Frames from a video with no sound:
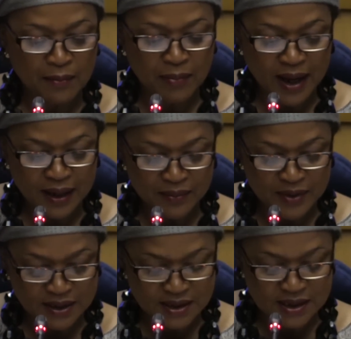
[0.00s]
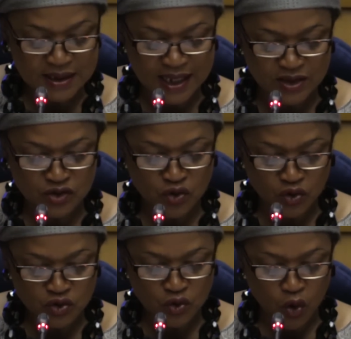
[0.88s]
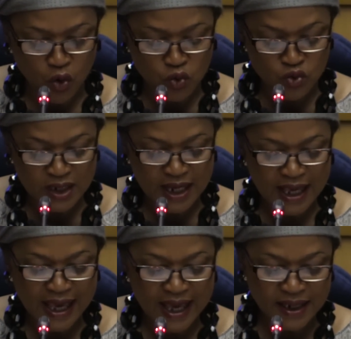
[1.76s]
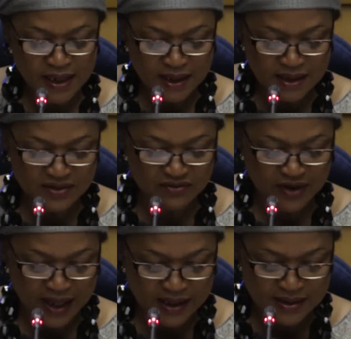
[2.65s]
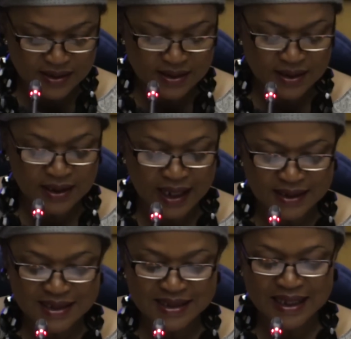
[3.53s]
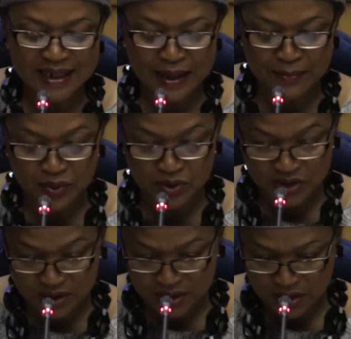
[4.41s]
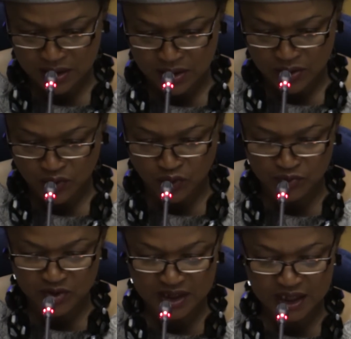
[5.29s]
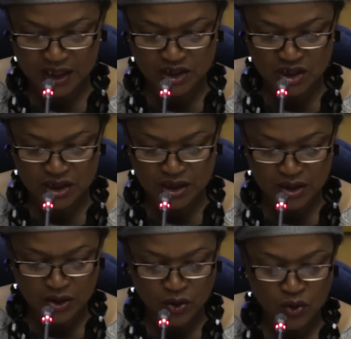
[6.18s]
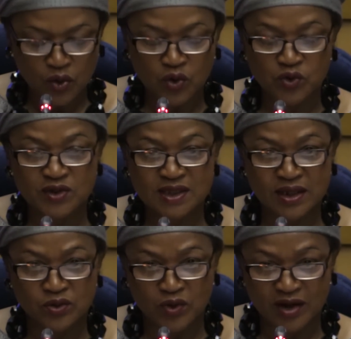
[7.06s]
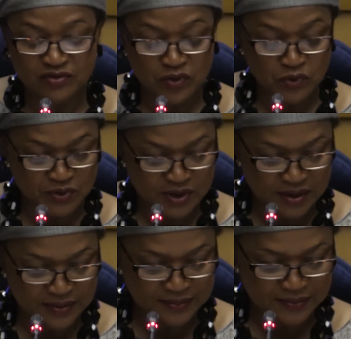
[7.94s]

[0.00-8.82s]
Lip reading: Parliament does not own any device that scrambles communication or cellular phones.